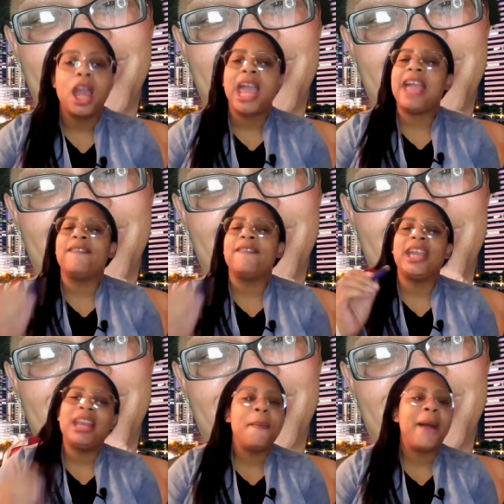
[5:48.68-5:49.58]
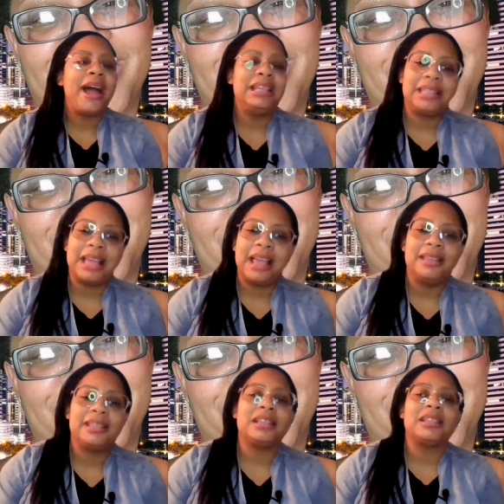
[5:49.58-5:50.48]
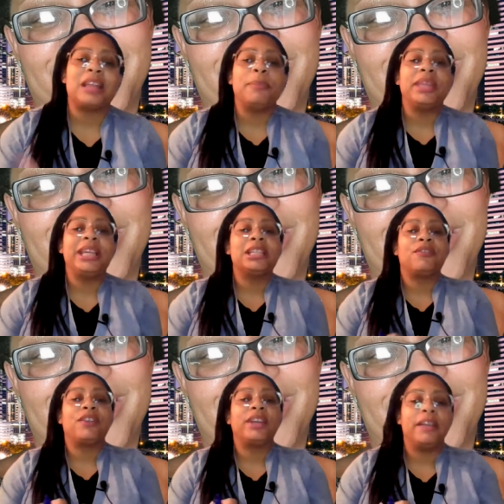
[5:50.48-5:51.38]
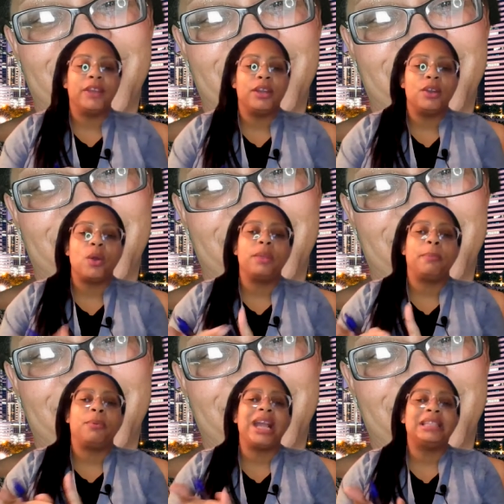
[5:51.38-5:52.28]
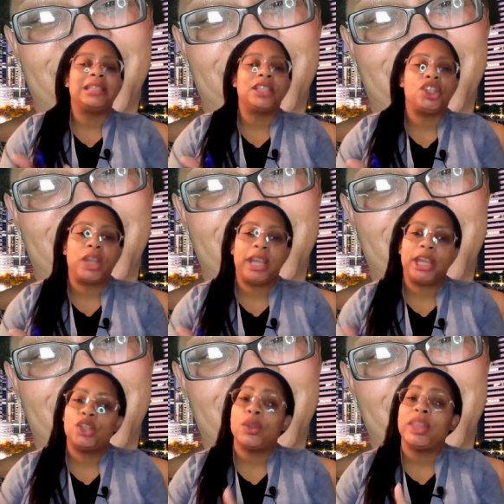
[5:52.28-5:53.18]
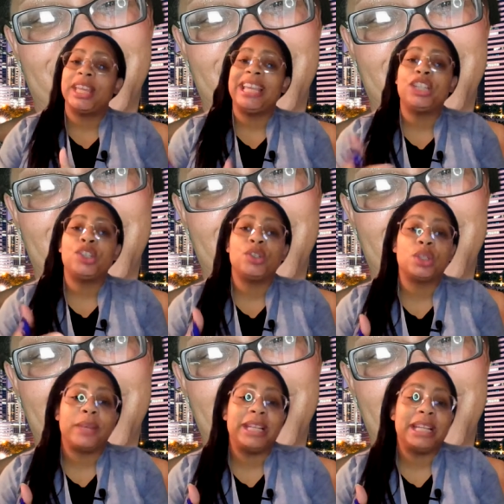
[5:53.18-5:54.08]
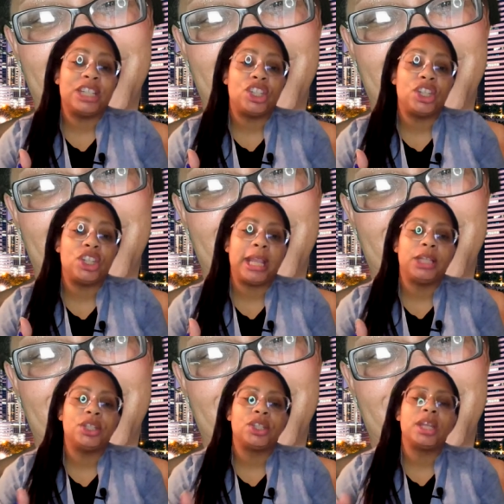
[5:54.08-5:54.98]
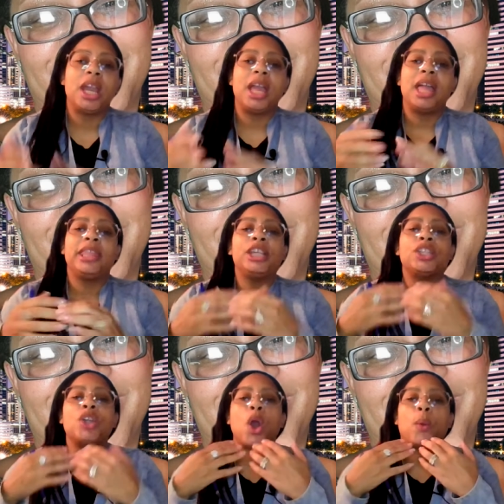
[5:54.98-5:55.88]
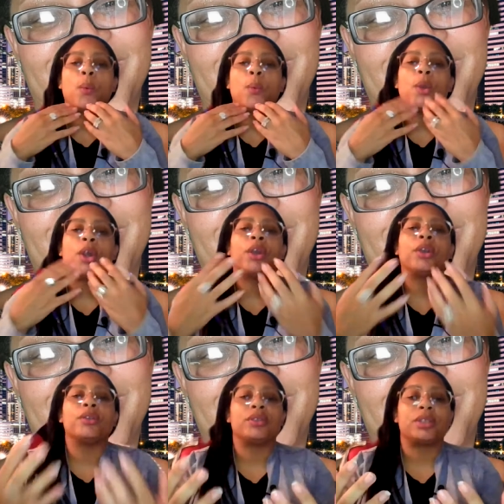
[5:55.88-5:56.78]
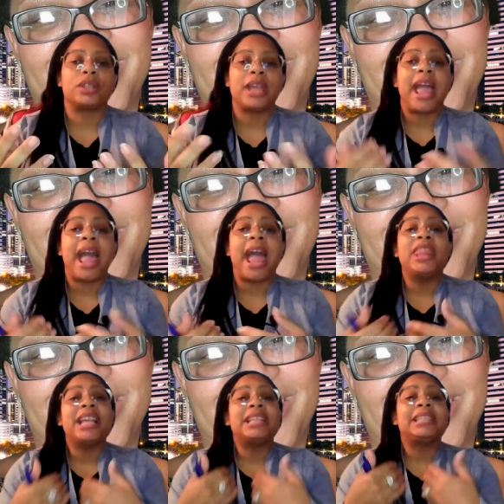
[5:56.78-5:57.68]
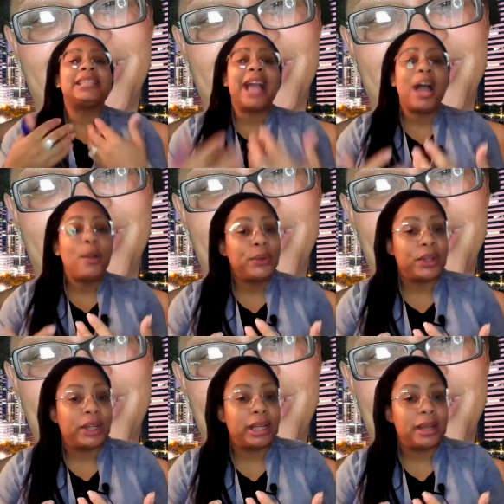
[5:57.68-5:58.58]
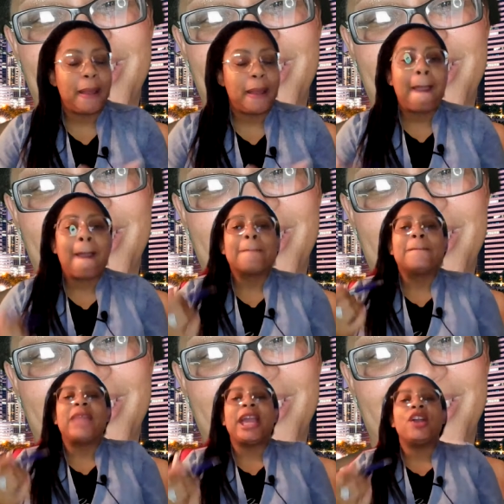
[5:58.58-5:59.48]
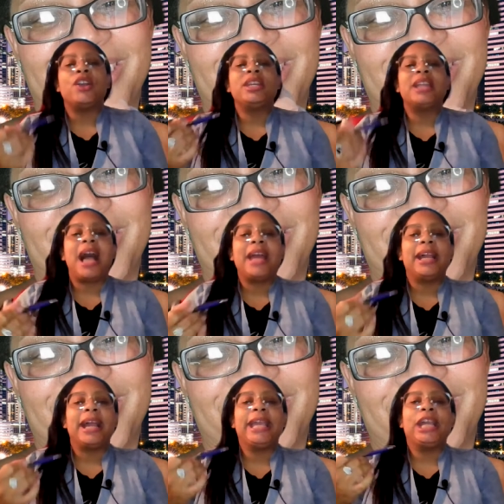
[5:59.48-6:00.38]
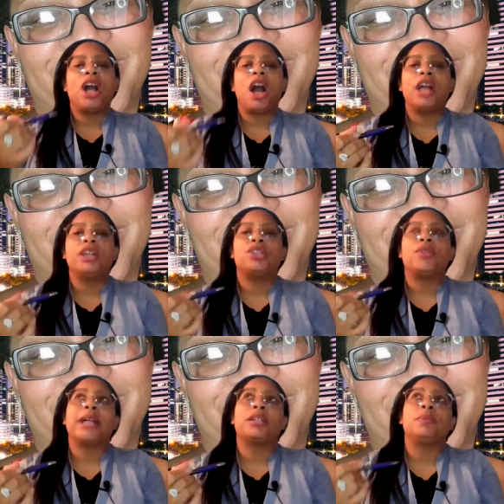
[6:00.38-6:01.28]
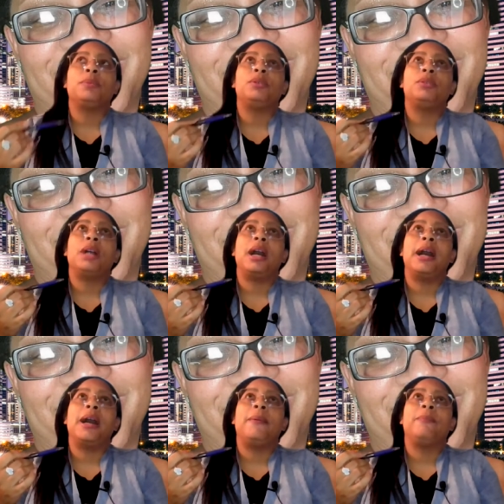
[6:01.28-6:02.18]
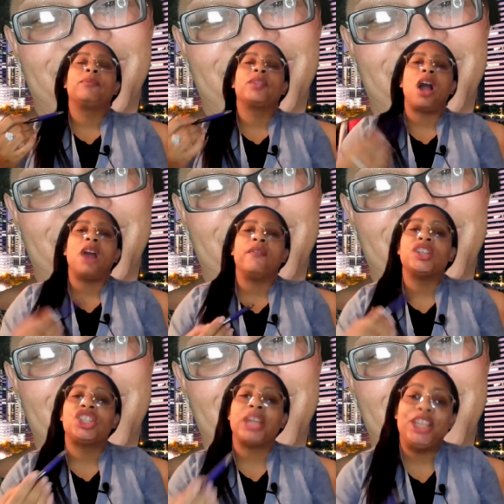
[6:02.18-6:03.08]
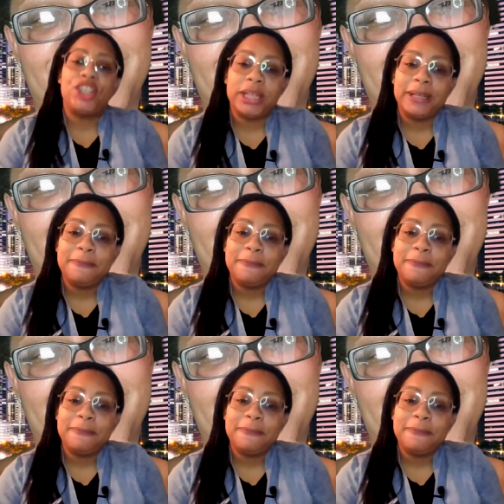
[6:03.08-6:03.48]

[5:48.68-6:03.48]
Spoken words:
if anybody says something is forgiven, or the price has changed, or the interest rate has changed, these are words and they sound good. They are not a contractable conversation,